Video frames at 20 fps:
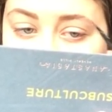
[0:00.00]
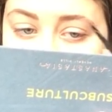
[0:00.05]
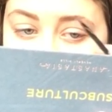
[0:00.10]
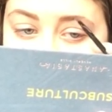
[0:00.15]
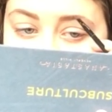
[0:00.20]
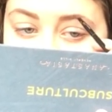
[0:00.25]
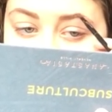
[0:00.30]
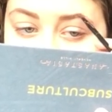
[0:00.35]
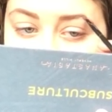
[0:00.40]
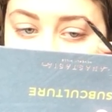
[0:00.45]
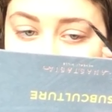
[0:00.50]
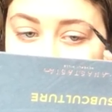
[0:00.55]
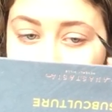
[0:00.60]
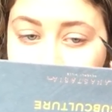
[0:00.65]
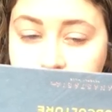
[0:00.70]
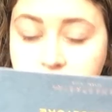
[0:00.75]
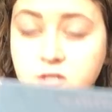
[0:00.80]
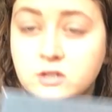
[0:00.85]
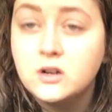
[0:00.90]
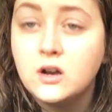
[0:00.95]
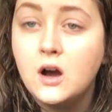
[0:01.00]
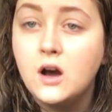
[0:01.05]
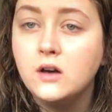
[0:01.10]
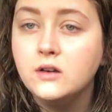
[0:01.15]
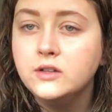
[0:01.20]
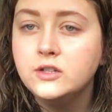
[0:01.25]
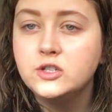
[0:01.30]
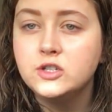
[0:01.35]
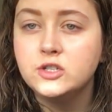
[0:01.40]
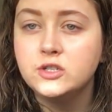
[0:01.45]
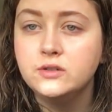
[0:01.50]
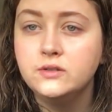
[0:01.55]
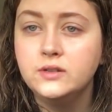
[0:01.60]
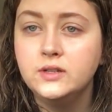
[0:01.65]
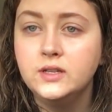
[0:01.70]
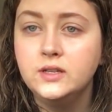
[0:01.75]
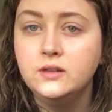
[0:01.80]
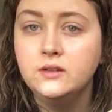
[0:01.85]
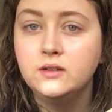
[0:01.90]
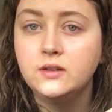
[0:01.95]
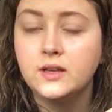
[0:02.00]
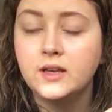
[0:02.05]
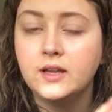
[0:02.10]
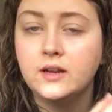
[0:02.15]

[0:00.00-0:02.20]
first generation college student,